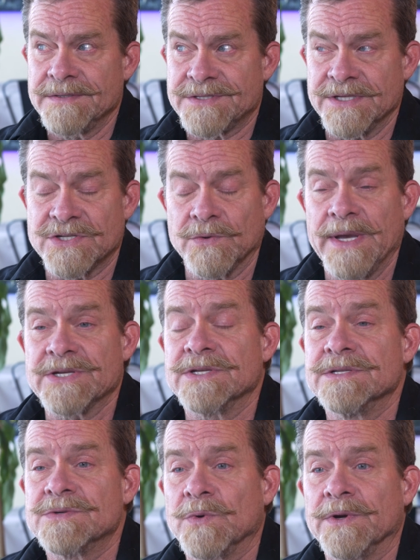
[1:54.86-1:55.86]

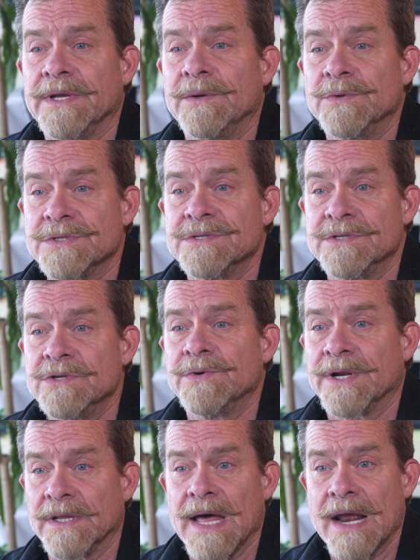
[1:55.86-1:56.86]
situations where he was
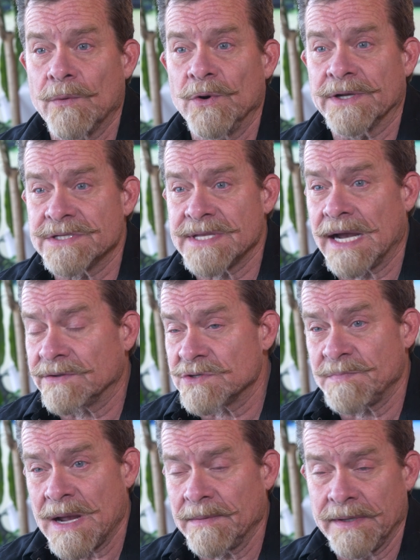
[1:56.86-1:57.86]
doing a lot of work as
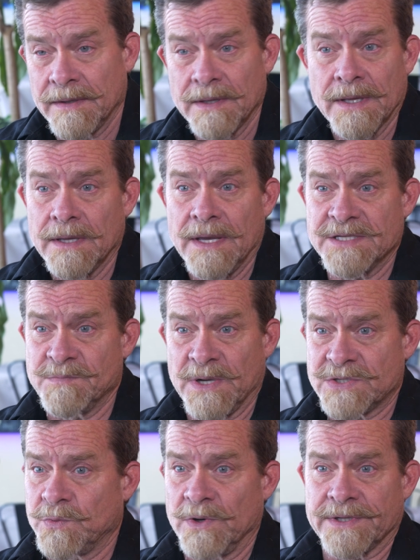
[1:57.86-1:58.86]
doctors, probably as
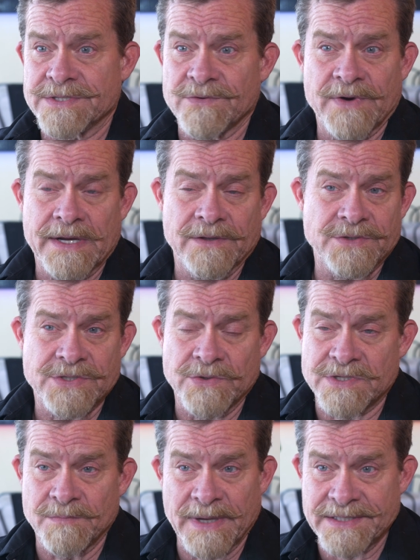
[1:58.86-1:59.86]
much work as a regular
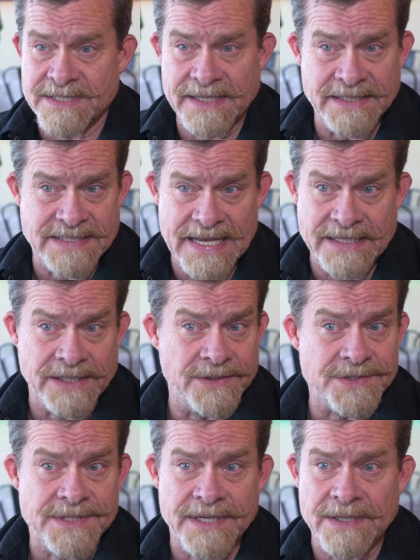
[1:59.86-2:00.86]
surgeon might see in 10
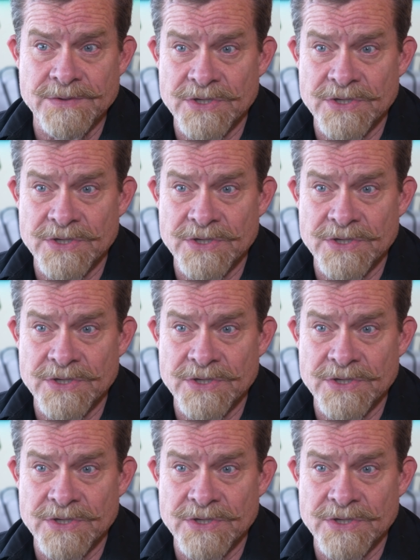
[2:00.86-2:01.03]
years that he